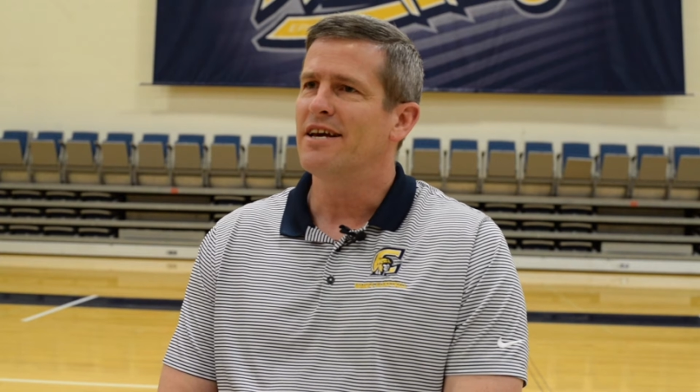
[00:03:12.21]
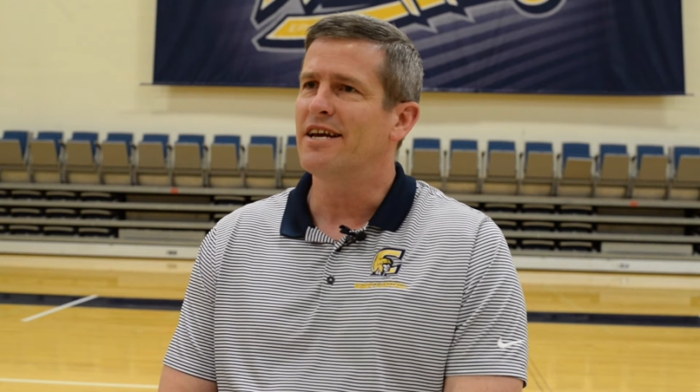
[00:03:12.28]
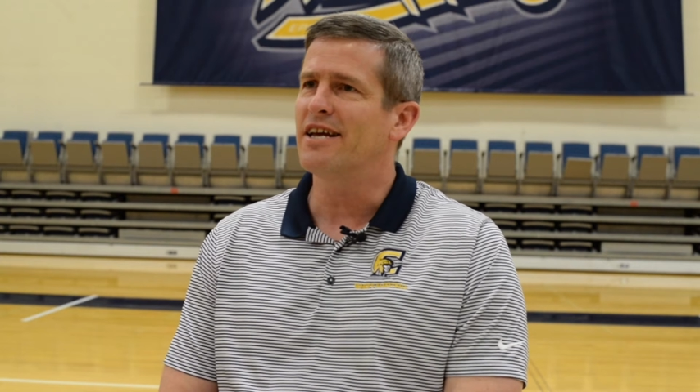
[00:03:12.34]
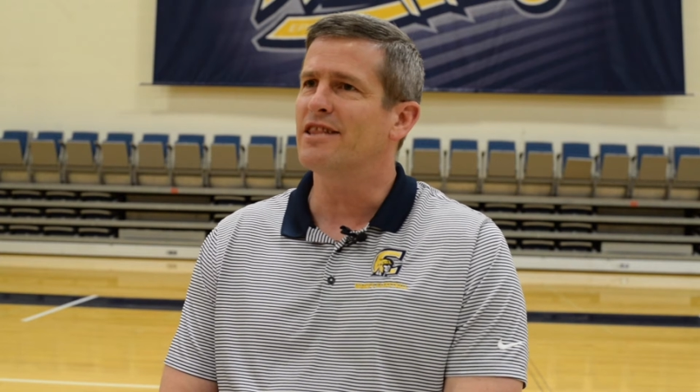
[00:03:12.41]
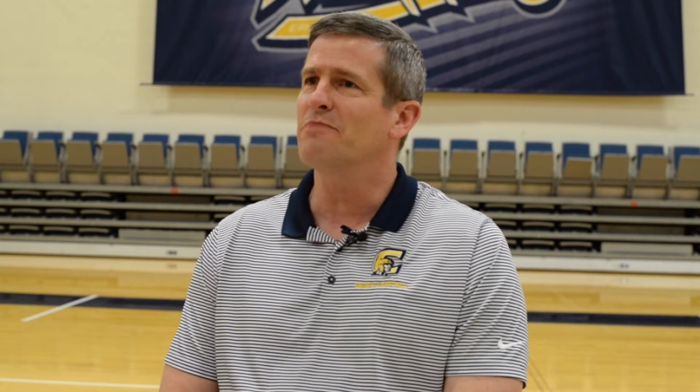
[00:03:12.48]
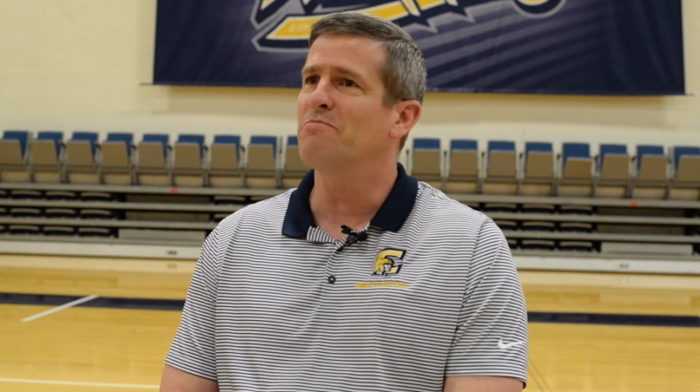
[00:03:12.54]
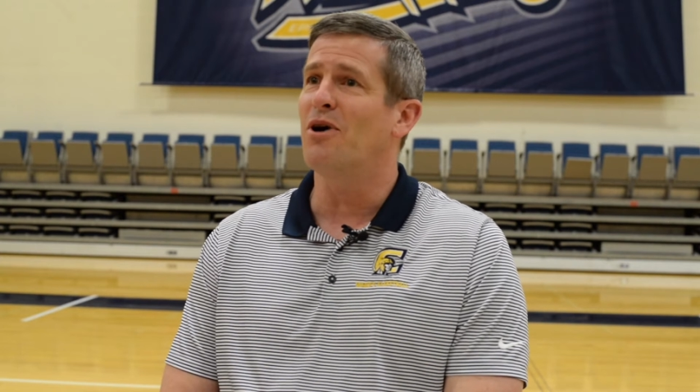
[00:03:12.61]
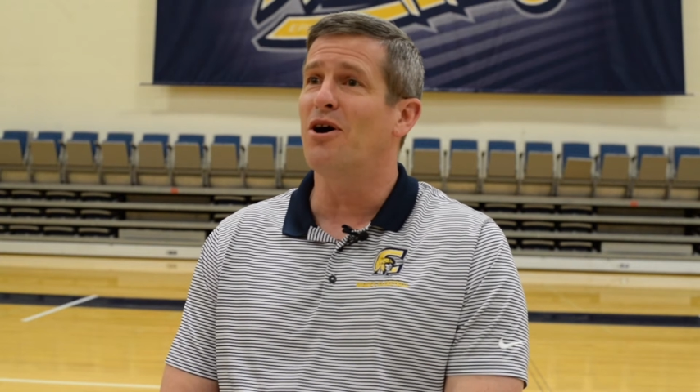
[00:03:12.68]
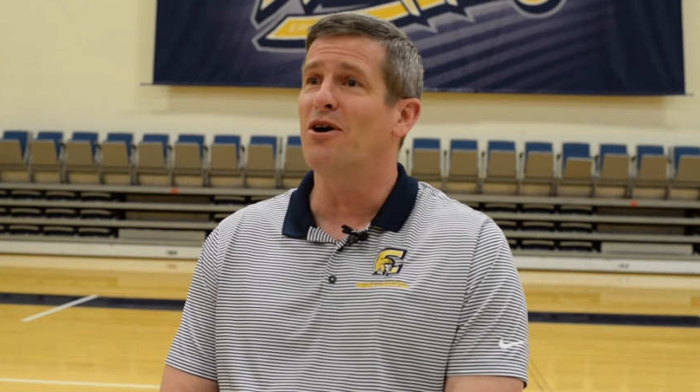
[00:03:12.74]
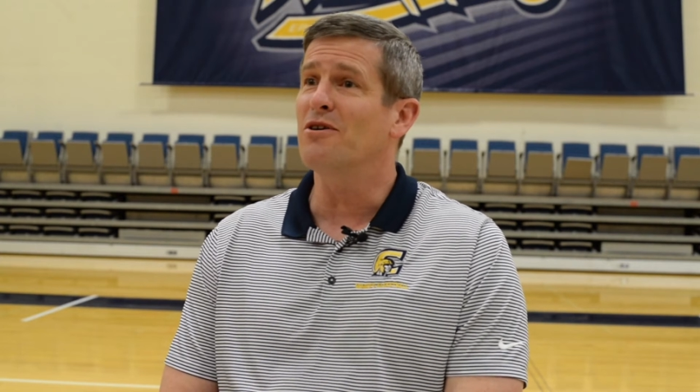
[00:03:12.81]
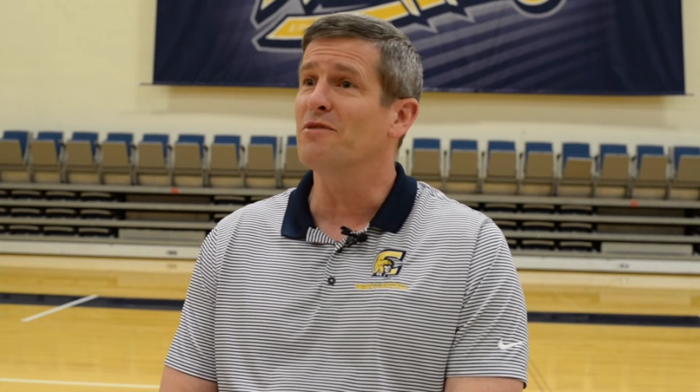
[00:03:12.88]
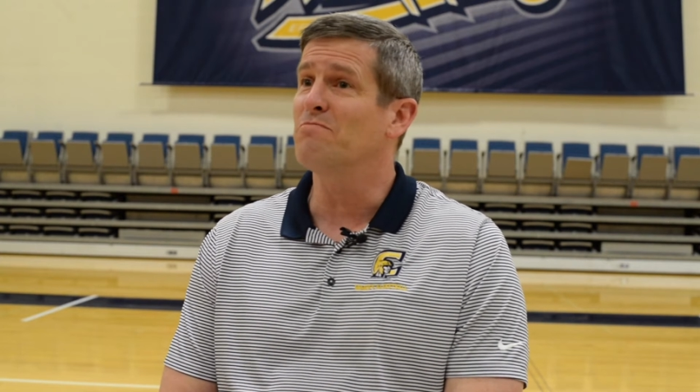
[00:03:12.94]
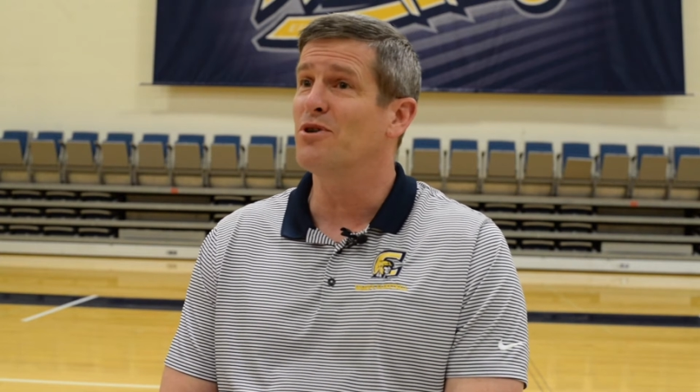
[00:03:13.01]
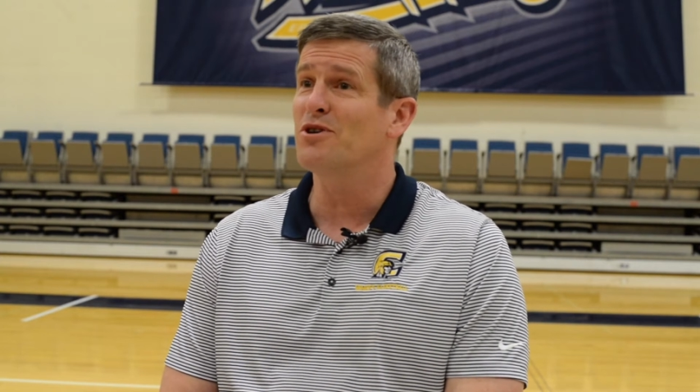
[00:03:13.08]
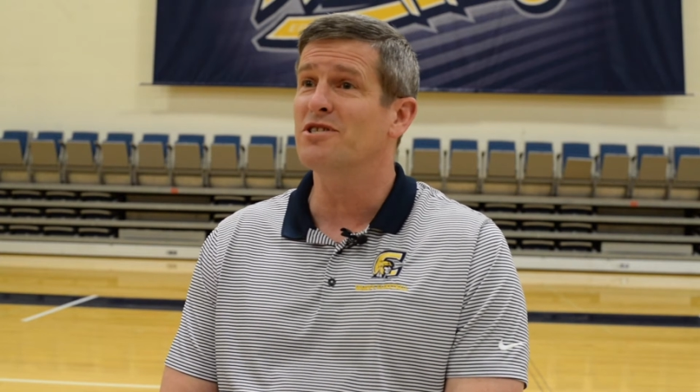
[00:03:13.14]
get the ball
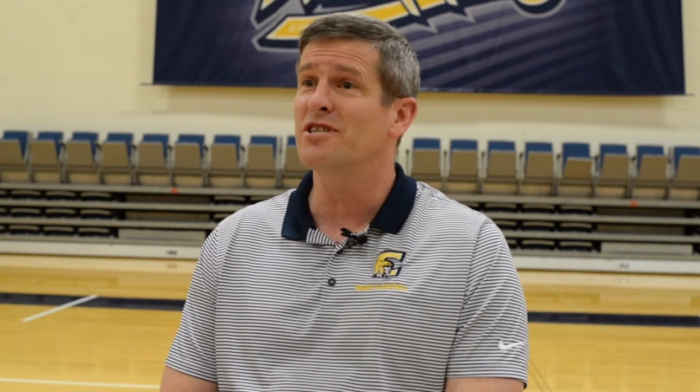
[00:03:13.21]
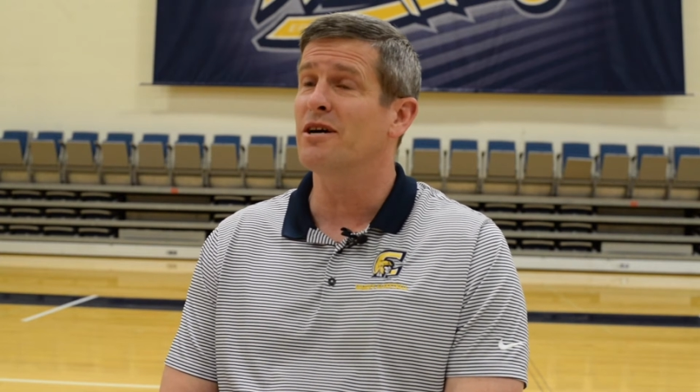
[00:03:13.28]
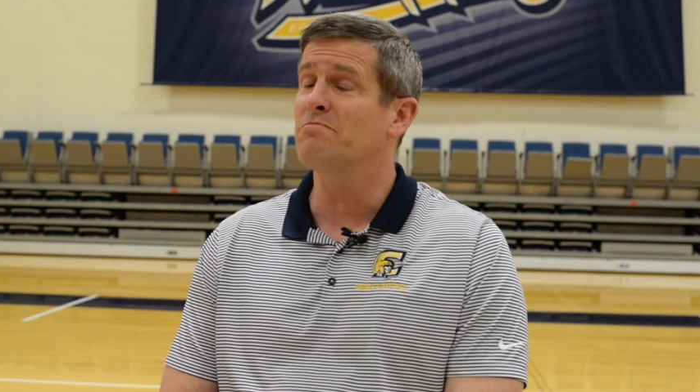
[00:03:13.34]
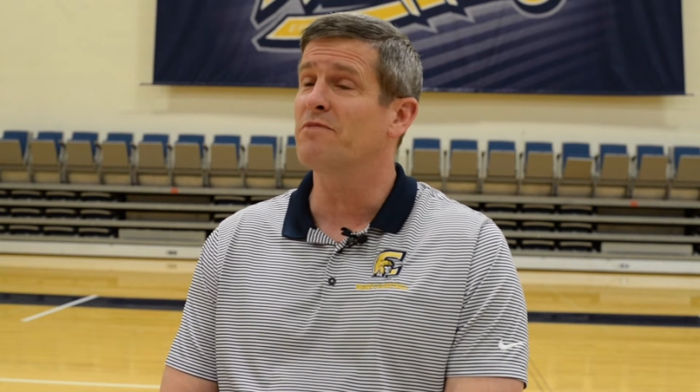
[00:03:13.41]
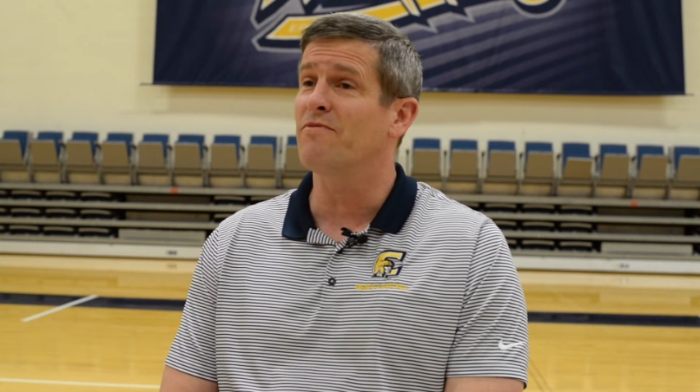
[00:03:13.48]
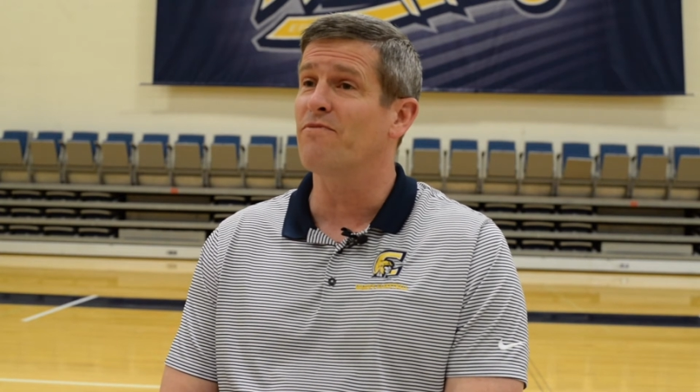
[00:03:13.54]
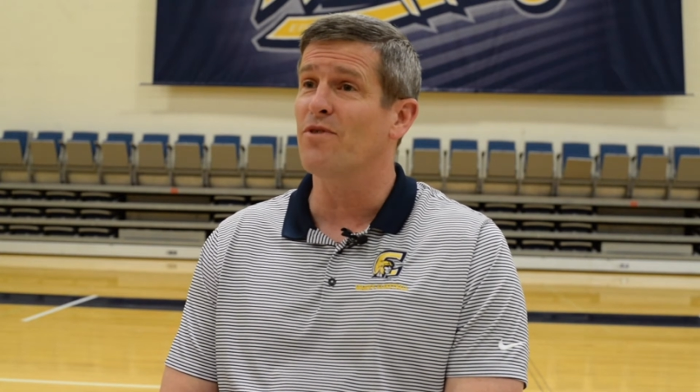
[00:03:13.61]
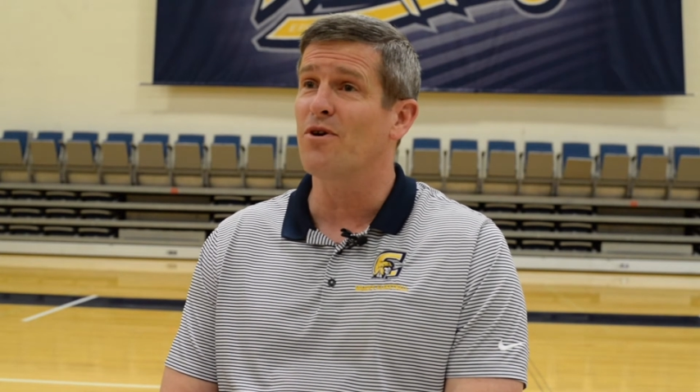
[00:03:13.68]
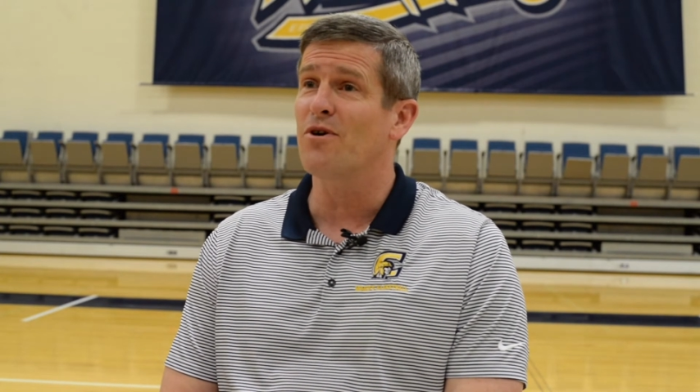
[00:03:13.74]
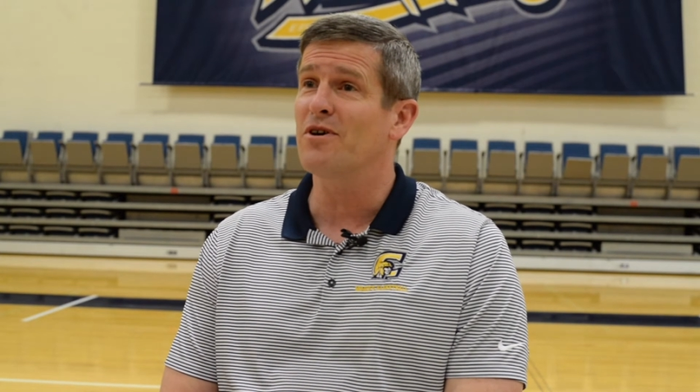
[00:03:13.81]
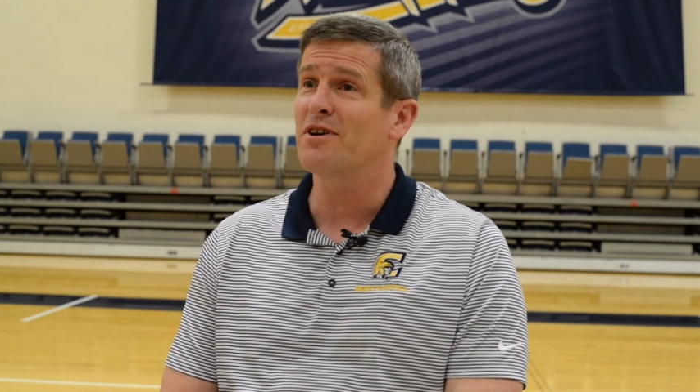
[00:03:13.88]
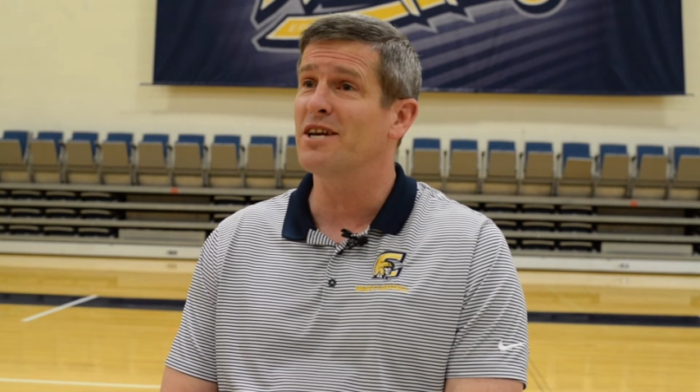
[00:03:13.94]
and push it up the floor